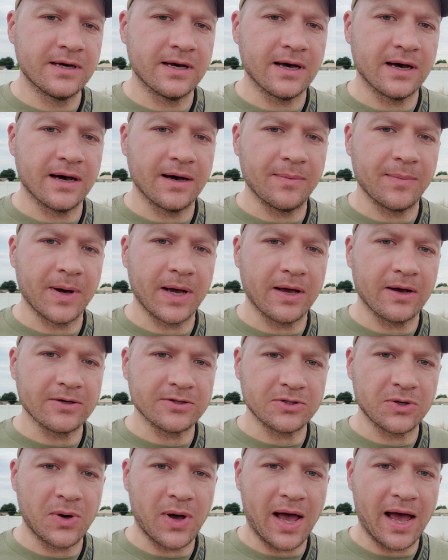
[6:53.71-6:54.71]
I
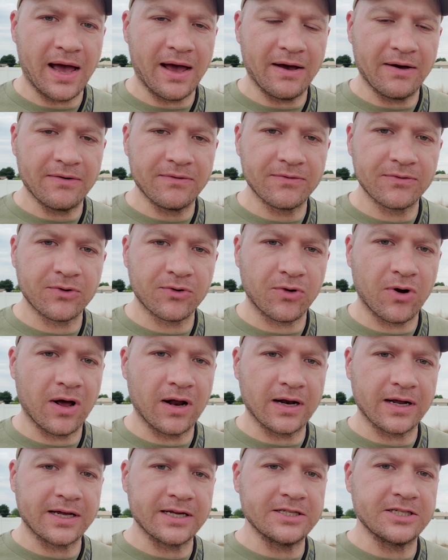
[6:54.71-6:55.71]
also have
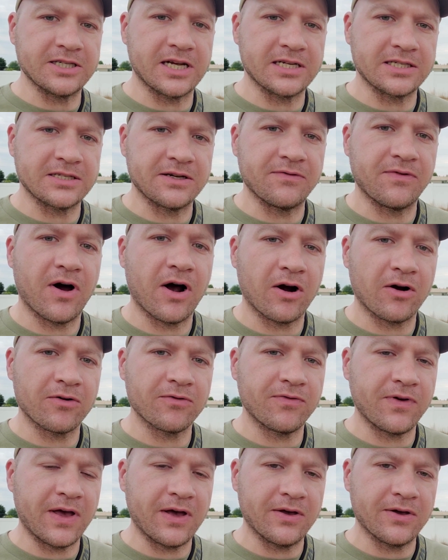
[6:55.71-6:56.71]
chronic congestive
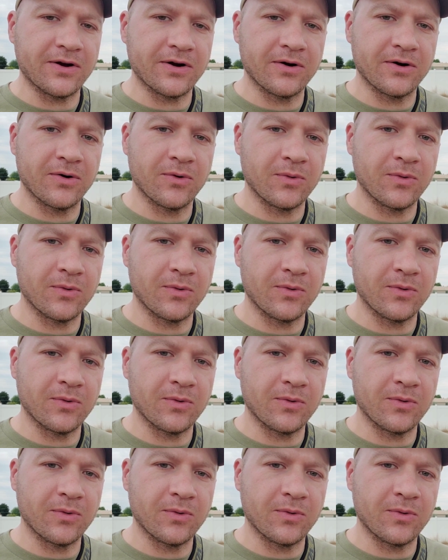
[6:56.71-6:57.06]
heart failure,